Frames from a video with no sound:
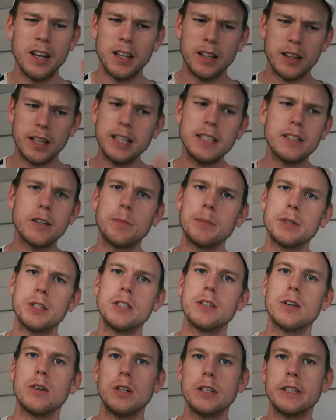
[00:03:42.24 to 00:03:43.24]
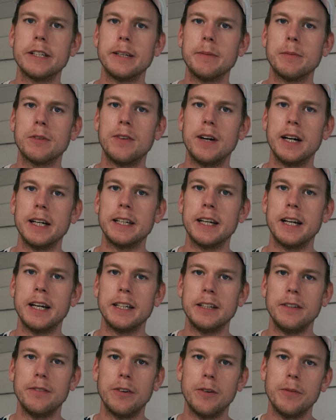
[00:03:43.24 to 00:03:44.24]
These options all seem quite
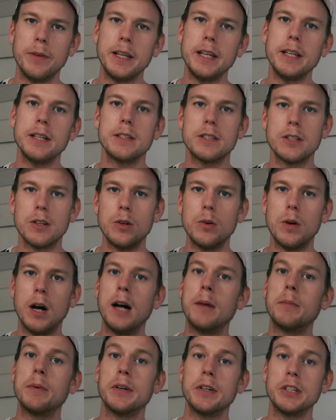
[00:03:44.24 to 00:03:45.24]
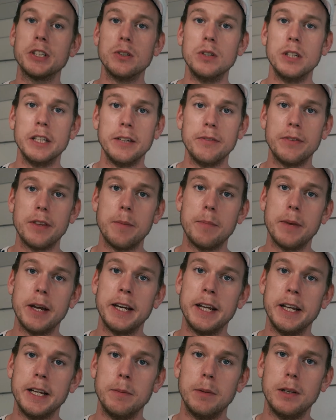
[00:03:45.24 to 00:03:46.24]
handy for me, so I'm going to leave them
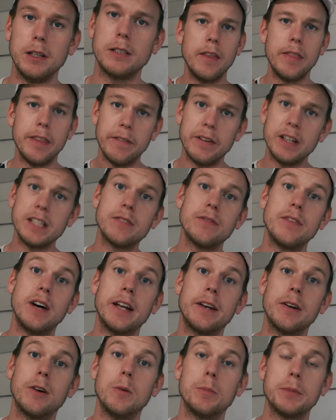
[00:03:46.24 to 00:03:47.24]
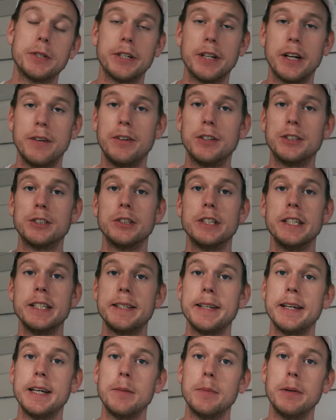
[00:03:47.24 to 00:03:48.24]
enabled. There is one option I want to
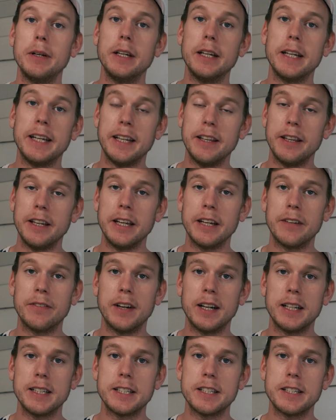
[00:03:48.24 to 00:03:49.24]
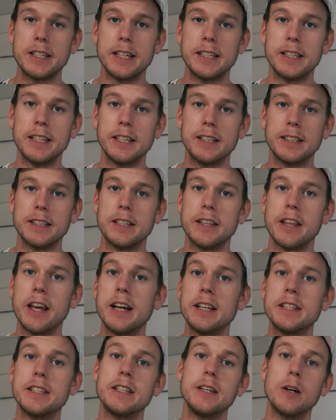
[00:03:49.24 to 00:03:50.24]
disable in the advanced settings, and
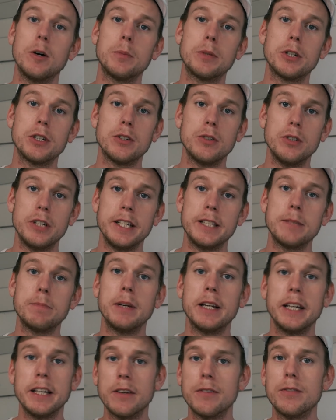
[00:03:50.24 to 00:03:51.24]
that is the option to display the